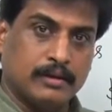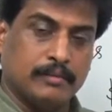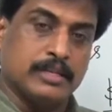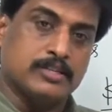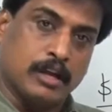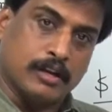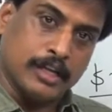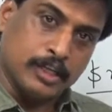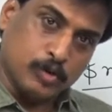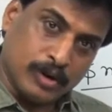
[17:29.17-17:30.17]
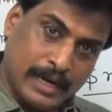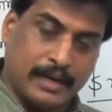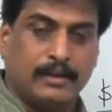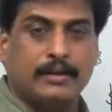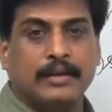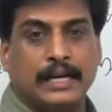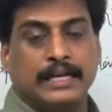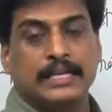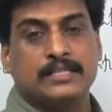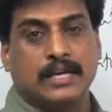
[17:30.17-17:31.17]
means already you read,
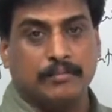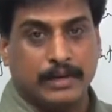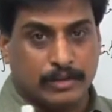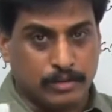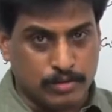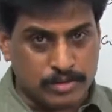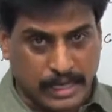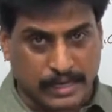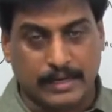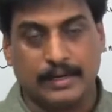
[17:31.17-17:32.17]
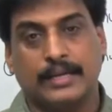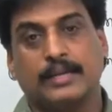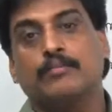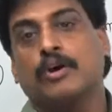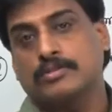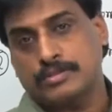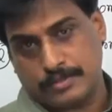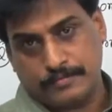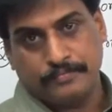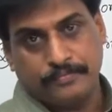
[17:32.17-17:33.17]
it is coming to secondary inbox.